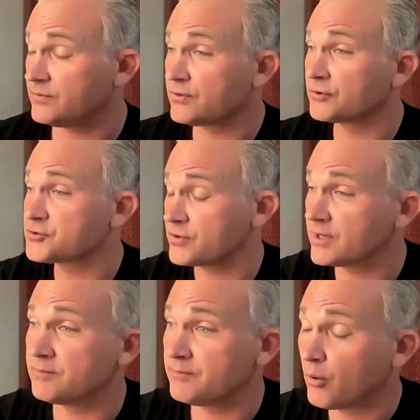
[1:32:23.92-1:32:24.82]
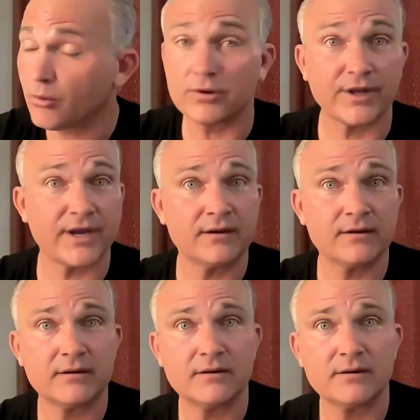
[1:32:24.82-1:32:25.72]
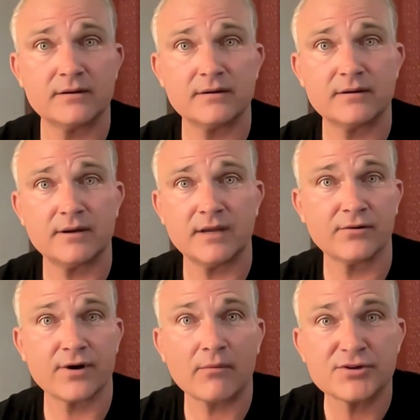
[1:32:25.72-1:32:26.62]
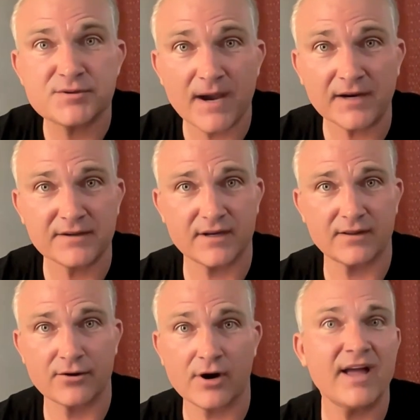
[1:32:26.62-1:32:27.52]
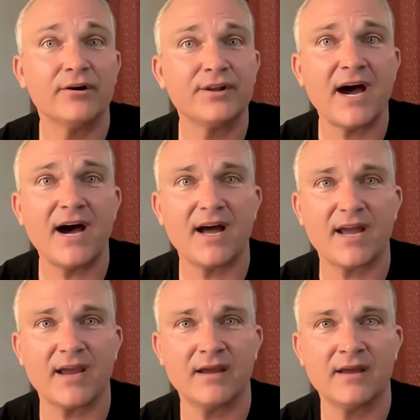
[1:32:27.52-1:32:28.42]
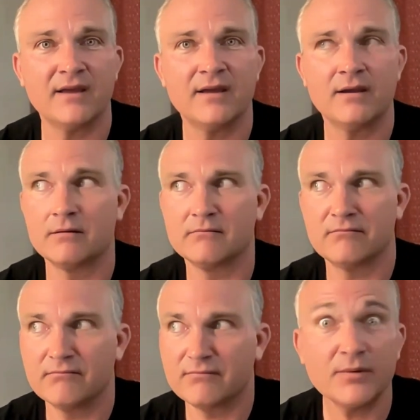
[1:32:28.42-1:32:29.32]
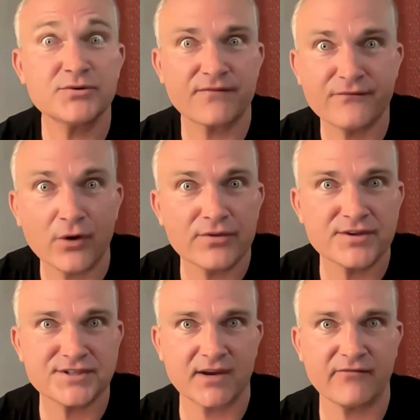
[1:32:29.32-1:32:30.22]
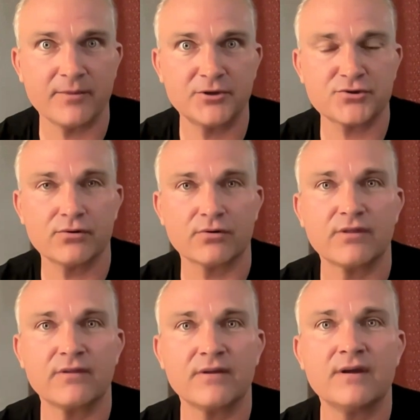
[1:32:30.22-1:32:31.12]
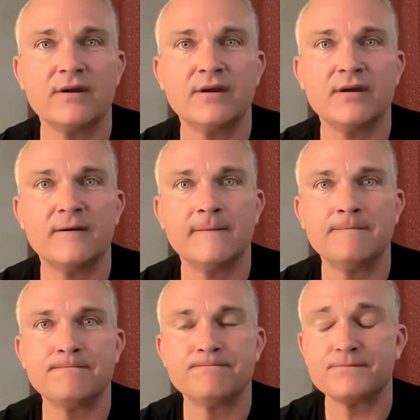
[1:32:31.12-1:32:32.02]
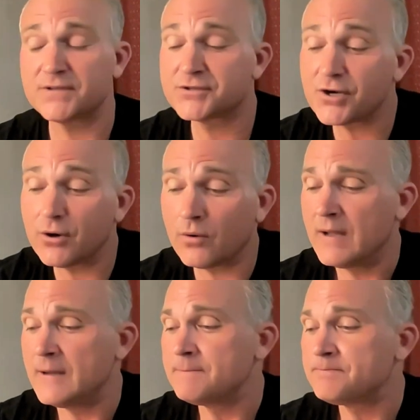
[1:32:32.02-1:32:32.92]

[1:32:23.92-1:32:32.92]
they're treated poorly and they're not respected and they're not held high. That was the furthest thing from the truth. And so,